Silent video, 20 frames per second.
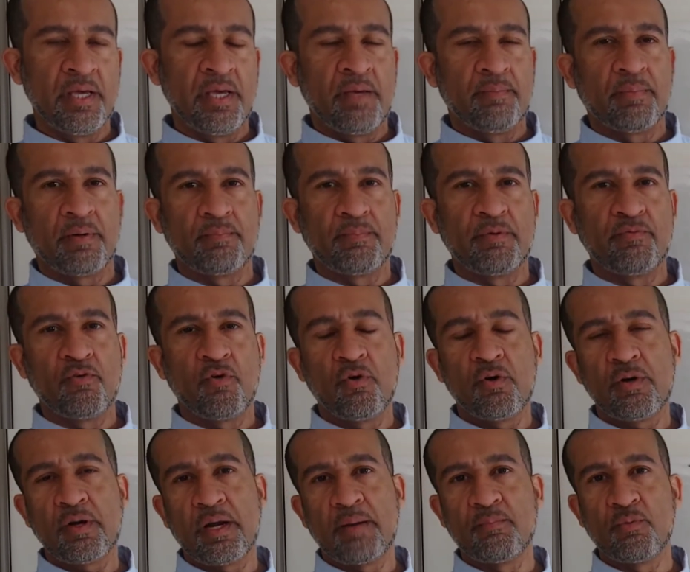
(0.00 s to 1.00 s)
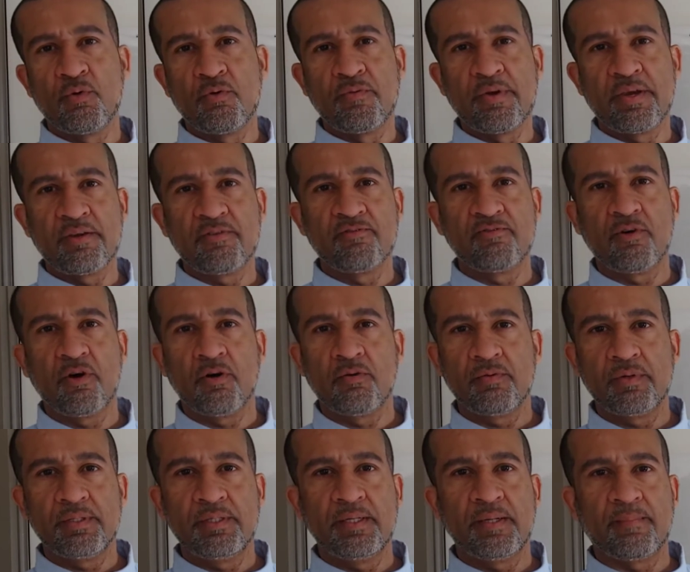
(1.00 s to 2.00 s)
But before moving forward,